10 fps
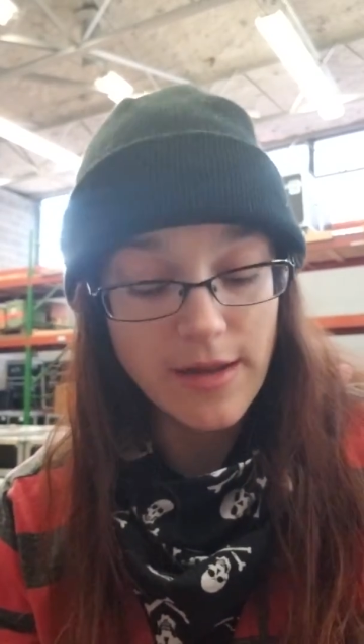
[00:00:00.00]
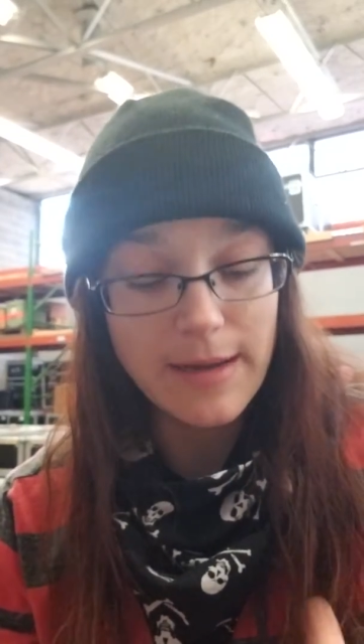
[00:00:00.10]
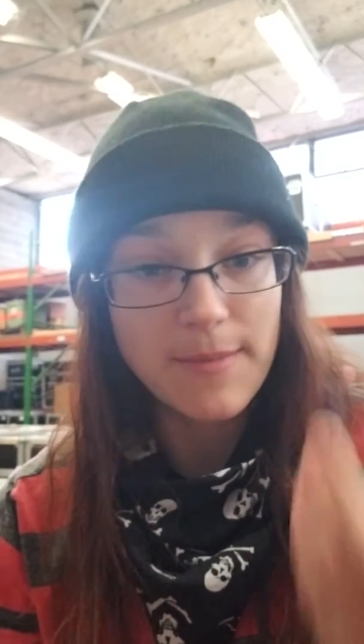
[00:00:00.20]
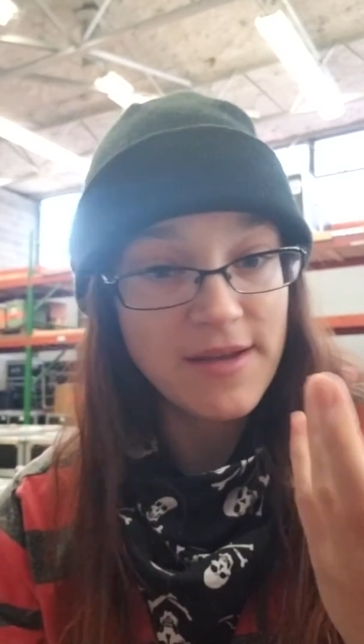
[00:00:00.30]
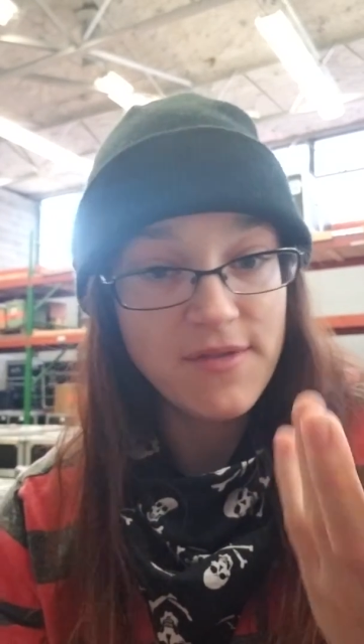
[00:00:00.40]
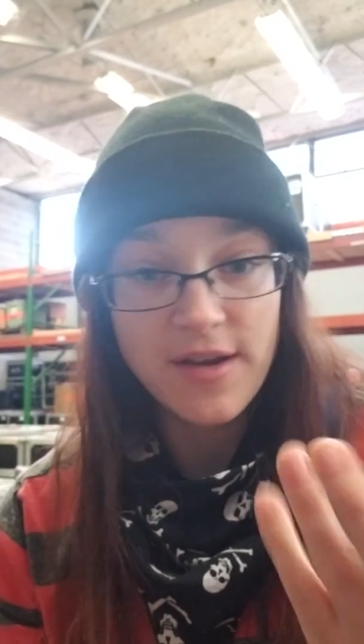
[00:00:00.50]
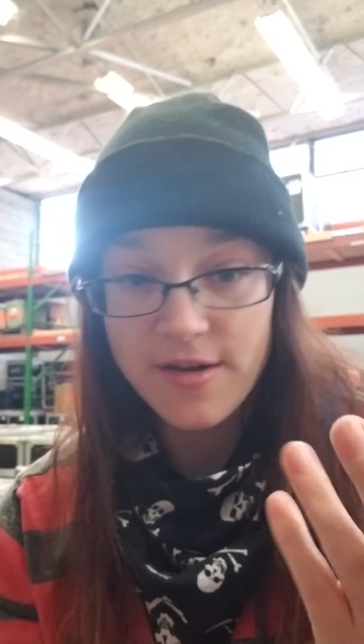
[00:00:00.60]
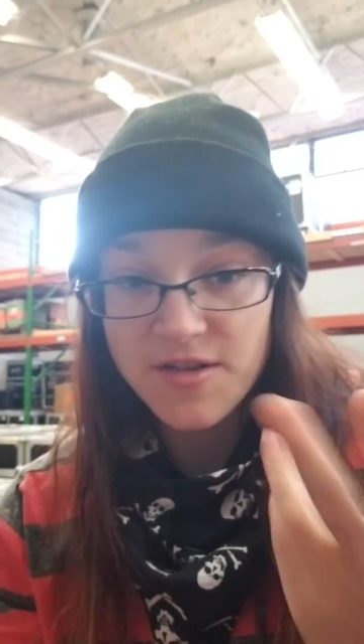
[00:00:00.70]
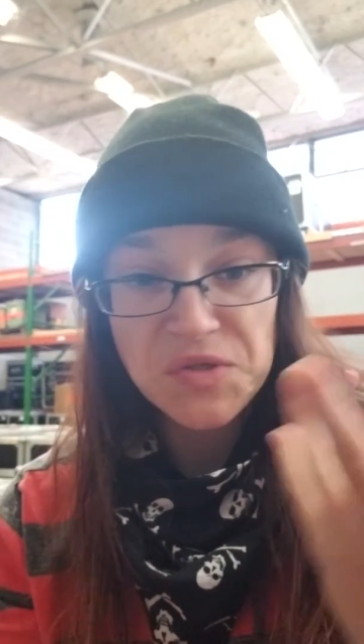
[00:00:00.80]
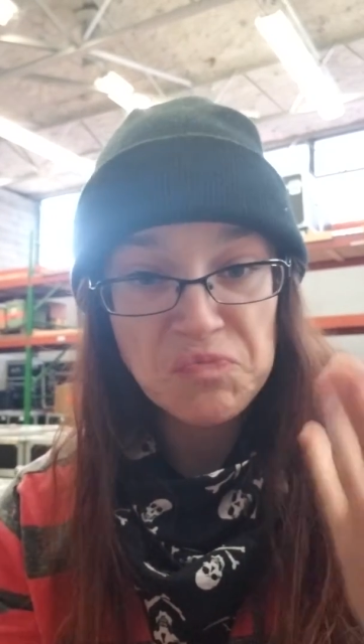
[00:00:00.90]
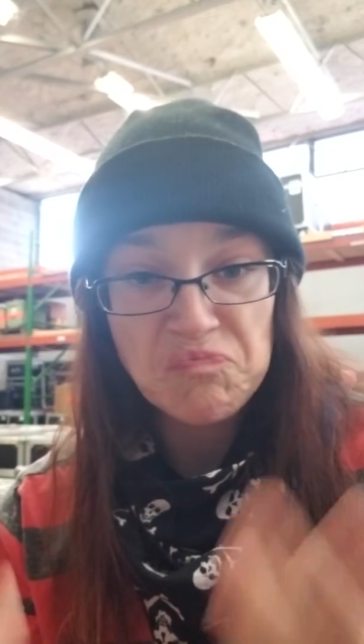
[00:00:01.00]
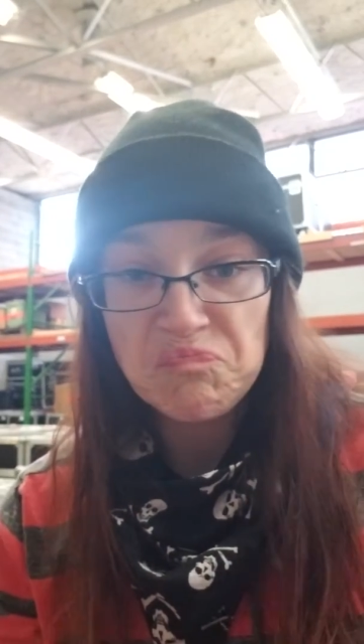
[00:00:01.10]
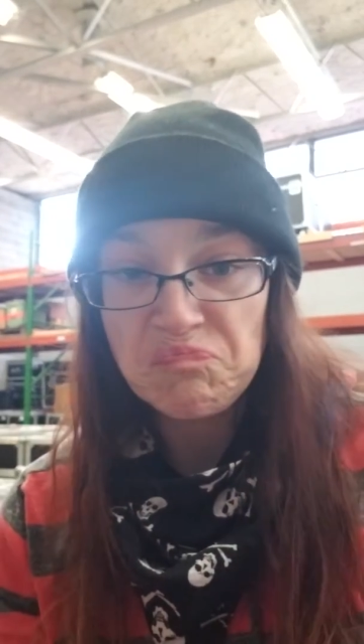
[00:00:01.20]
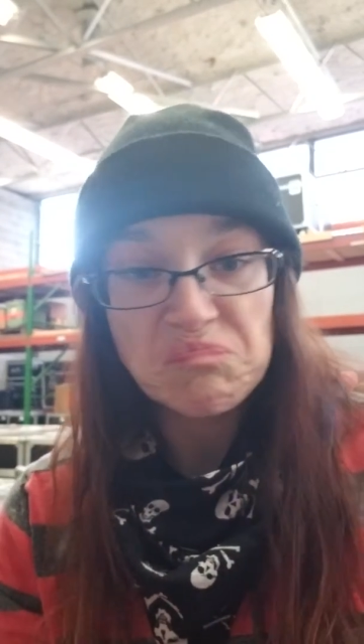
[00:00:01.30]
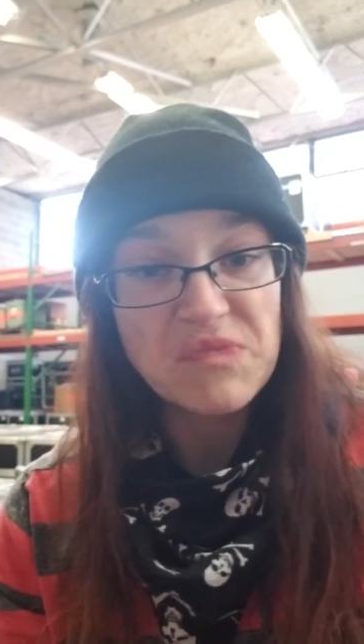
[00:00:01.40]
Like my fingers,
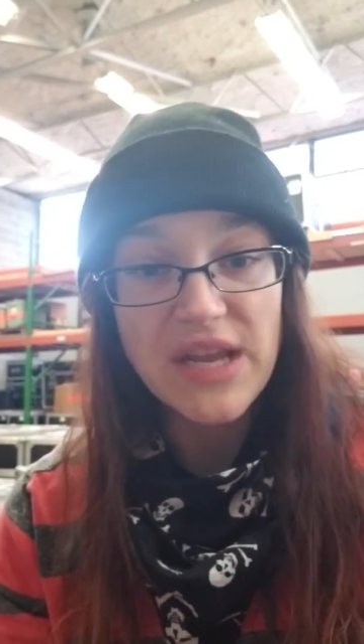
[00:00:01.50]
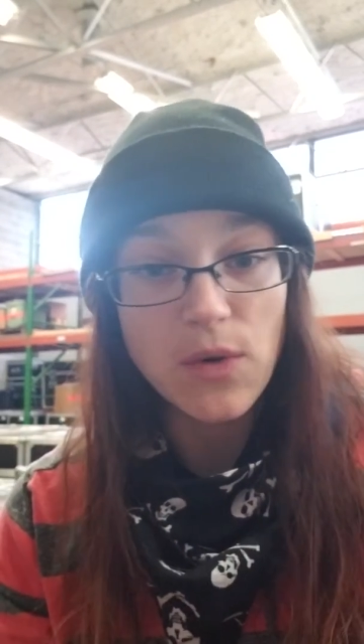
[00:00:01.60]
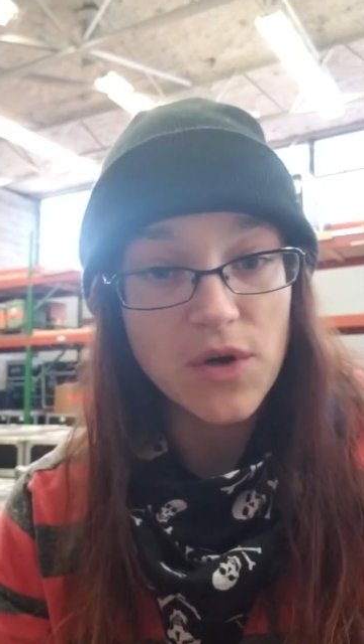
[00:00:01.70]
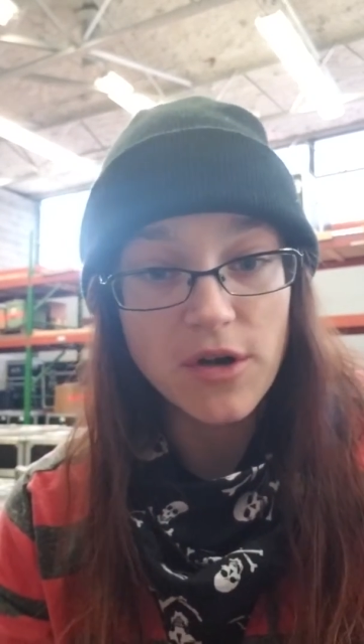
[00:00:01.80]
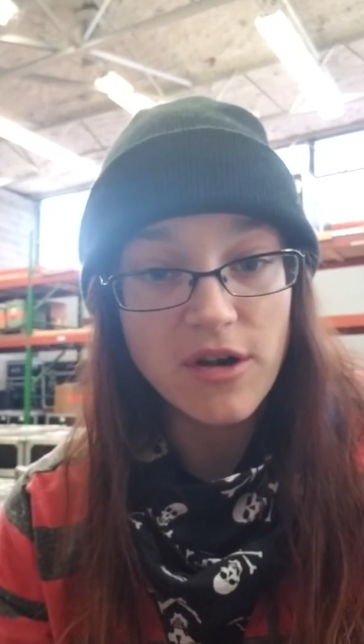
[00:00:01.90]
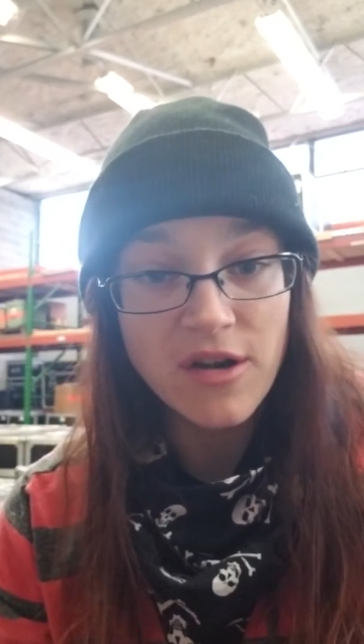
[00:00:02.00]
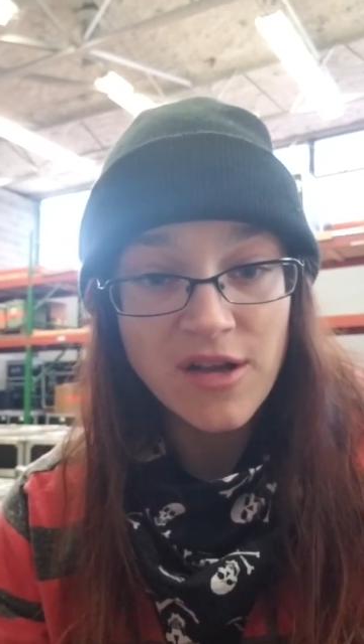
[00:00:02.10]
they don't hurt,